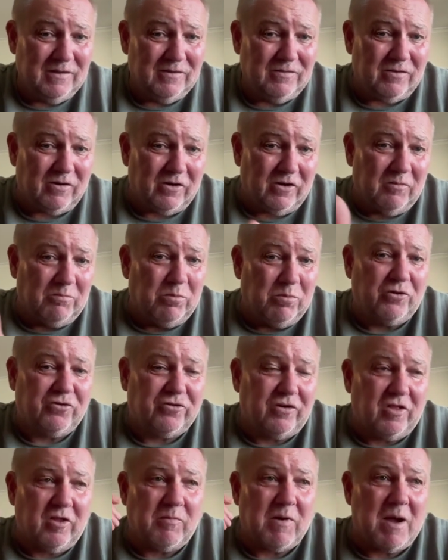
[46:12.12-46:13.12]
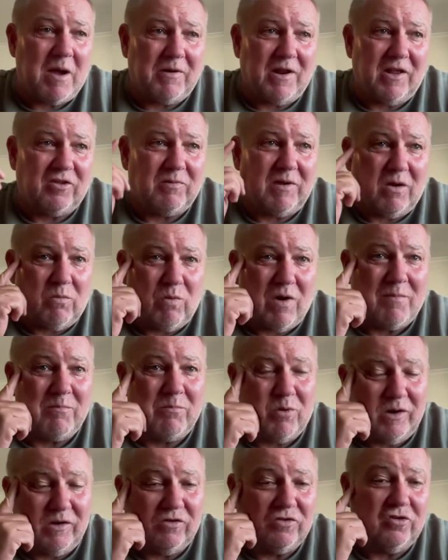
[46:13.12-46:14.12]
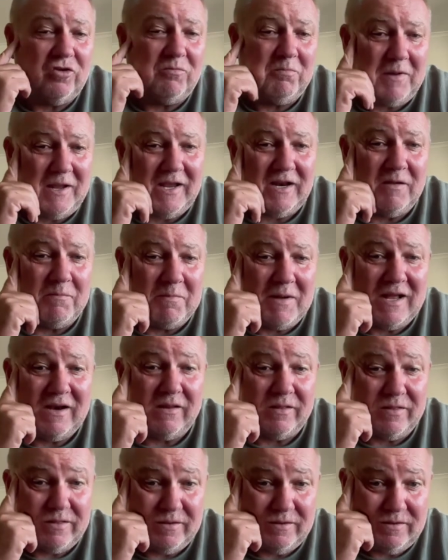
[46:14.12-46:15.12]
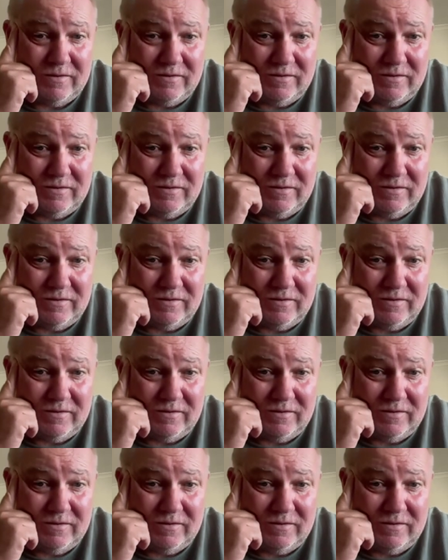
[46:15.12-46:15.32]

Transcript: So I've got a butcher at the moment does about 1.2 million a month